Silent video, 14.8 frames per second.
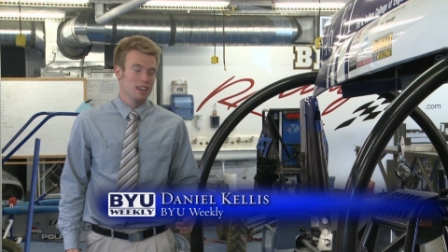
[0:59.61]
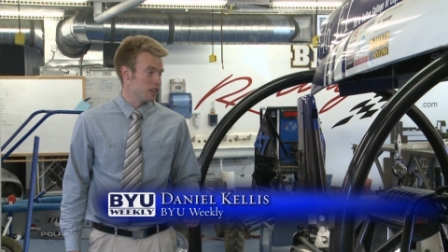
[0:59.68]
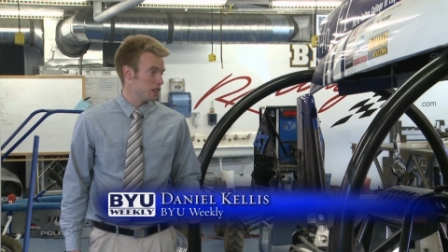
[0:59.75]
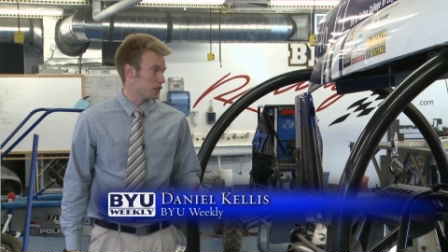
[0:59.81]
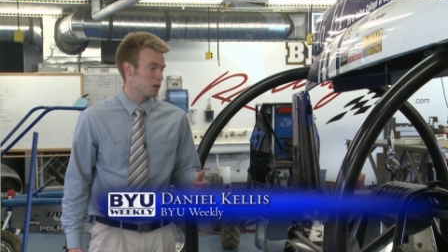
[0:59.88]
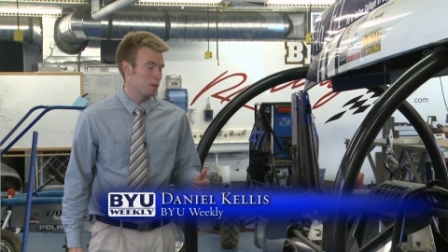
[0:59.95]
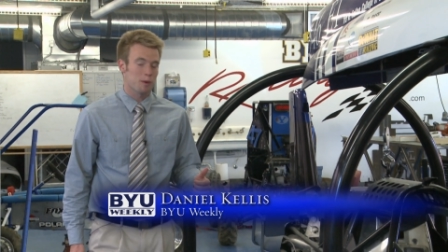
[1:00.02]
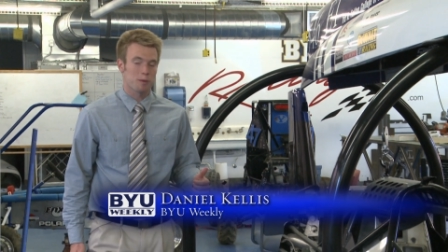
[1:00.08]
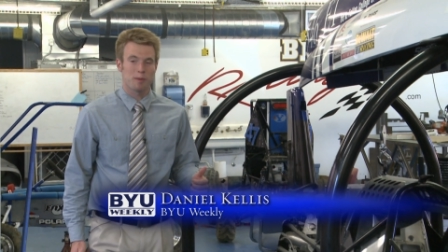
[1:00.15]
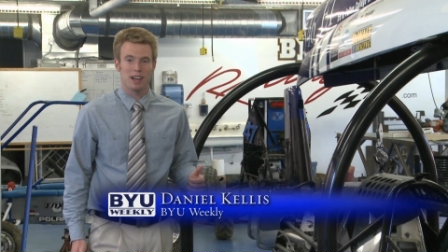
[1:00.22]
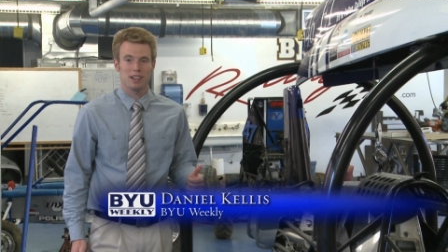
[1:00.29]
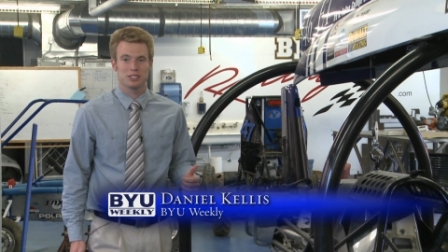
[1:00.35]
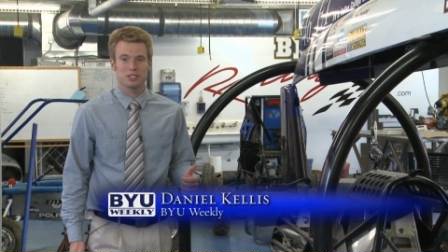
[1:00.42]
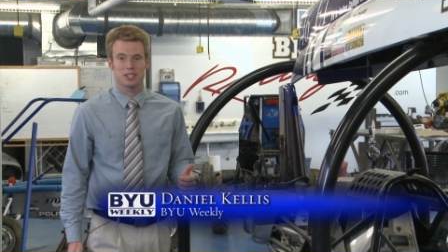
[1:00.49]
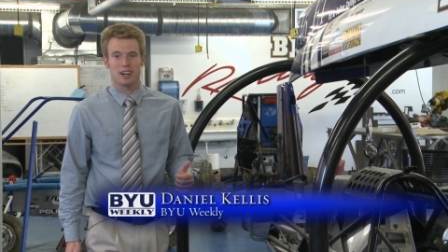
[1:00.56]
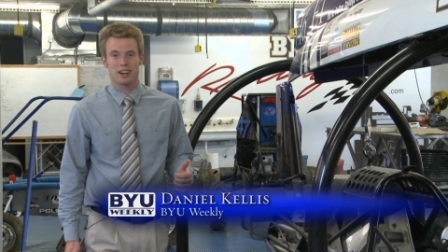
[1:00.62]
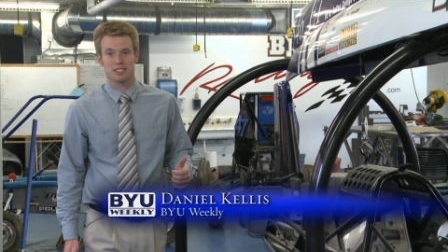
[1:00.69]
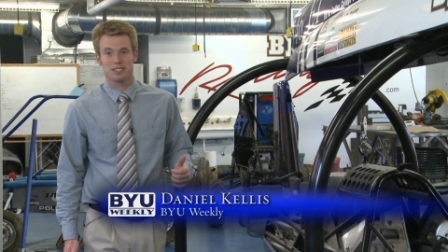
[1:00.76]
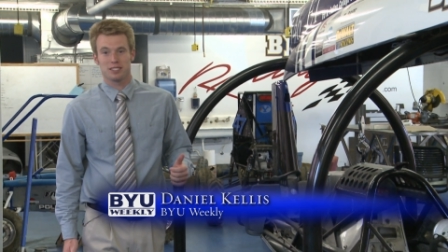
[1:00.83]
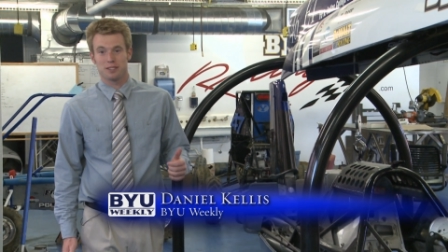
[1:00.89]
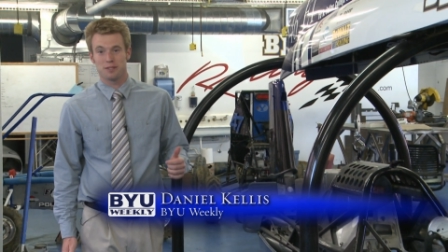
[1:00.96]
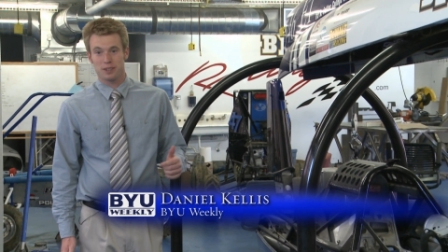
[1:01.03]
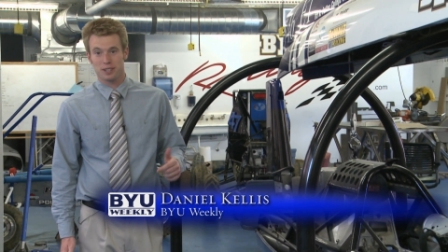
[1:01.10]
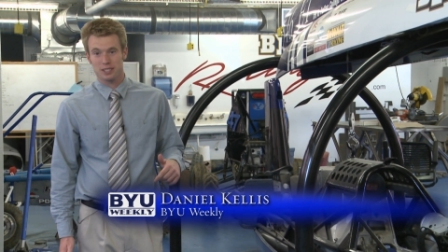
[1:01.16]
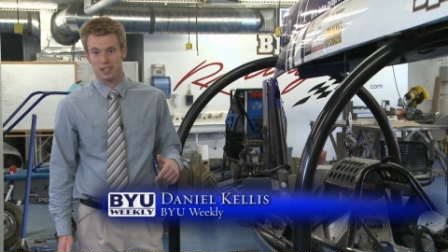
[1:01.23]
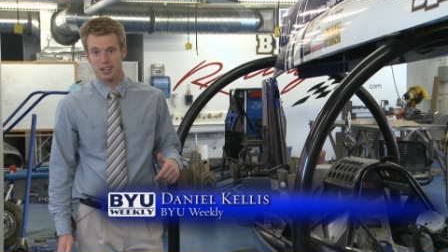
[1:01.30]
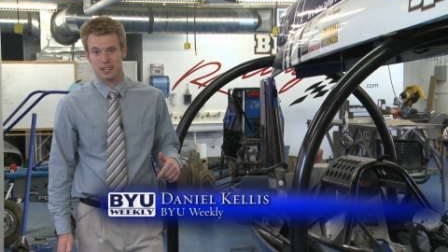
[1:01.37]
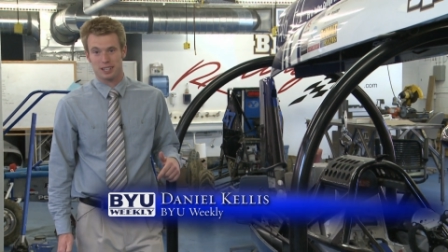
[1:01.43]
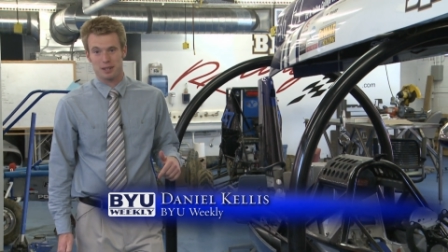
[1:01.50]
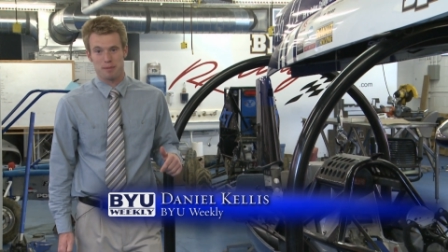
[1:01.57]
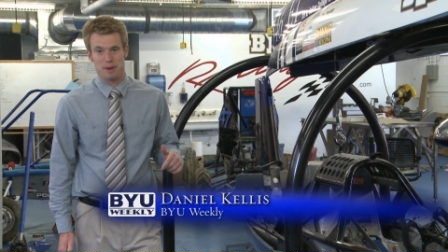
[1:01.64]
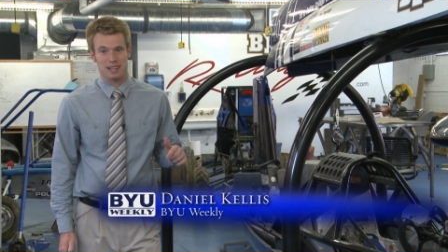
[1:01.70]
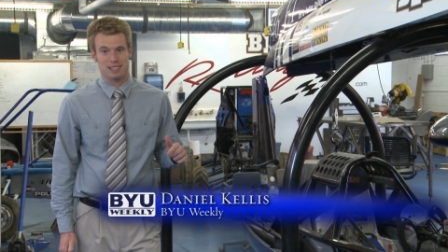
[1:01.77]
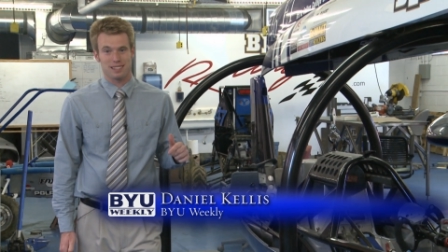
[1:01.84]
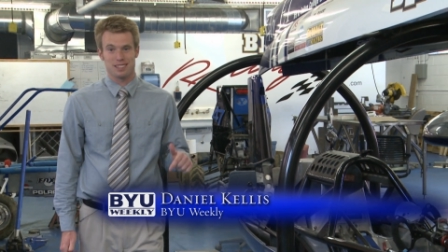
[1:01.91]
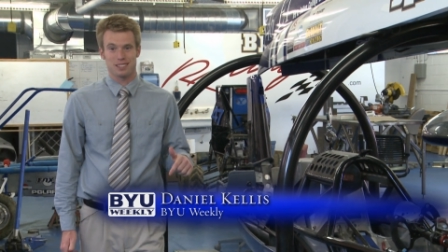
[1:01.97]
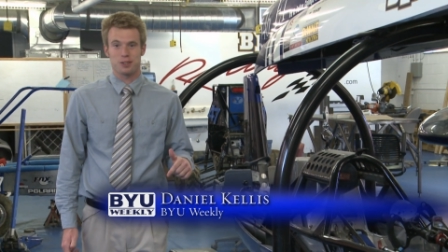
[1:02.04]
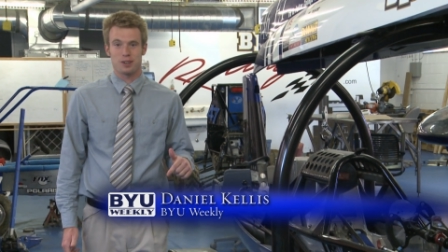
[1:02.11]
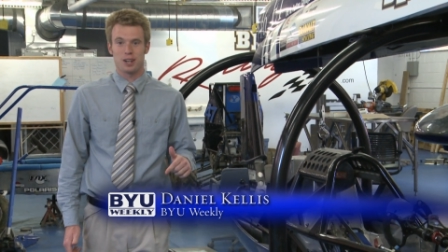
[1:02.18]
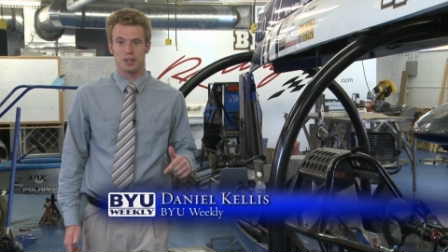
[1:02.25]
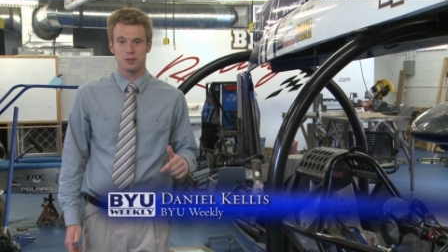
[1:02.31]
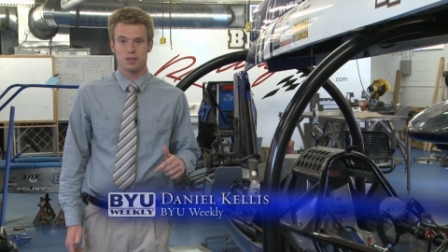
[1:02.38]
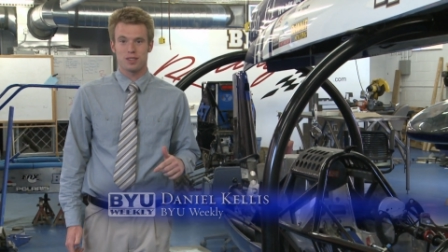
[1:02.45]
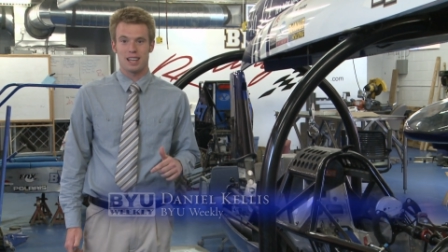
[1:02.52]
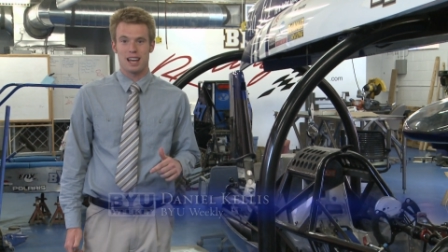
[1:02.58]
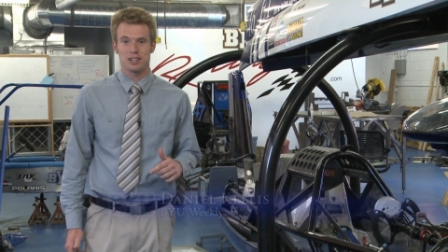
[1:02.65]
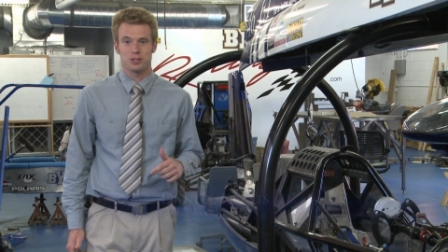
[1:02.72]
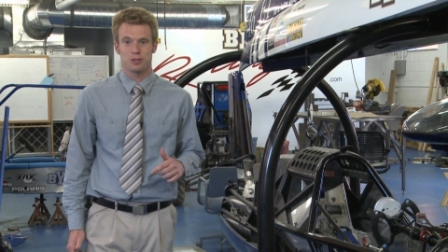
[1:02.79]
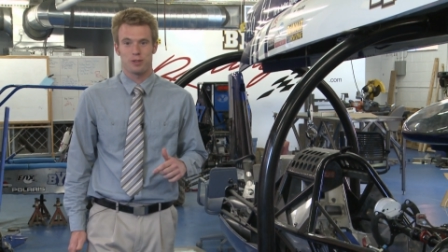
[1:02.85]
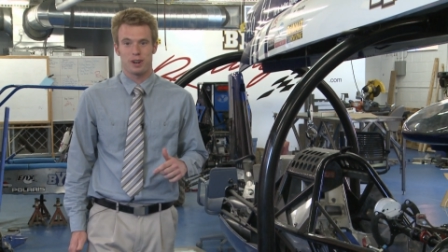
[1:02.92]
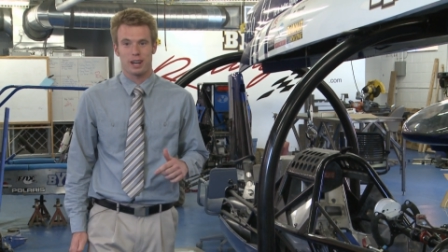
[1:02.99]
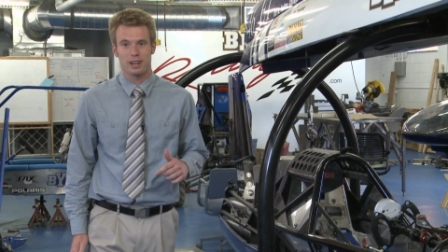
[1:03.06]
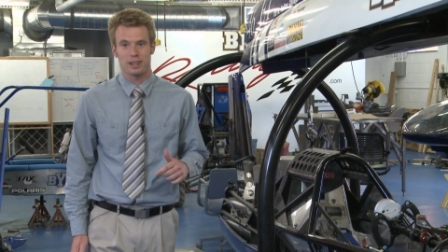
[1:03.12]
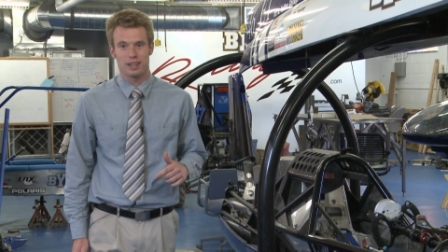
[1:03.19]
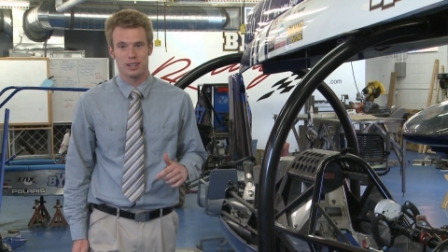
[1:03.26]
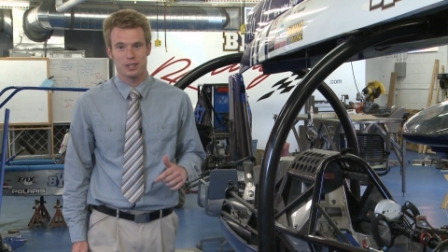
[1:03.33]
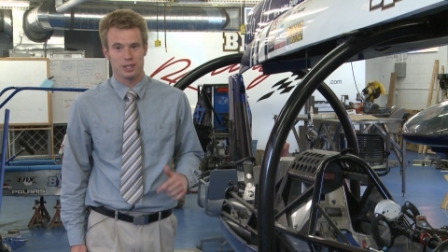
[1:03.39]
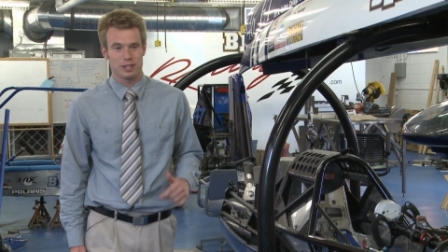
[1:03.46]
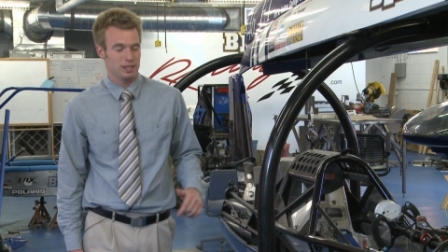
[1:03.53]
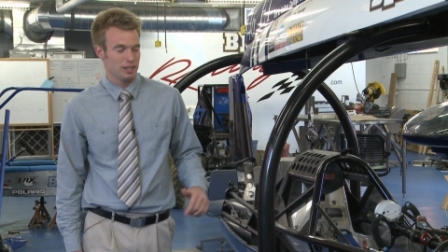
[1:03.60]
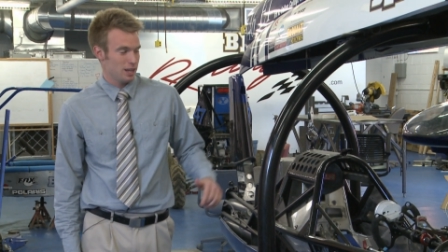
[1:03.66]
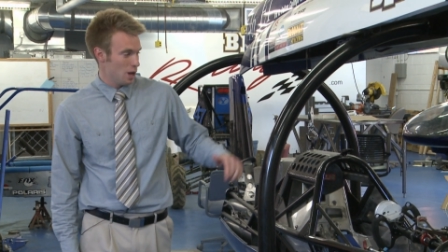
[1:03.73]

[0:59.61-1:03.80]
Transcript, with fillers: The super mileage car isn't the first car to come back to this garage with national recognition.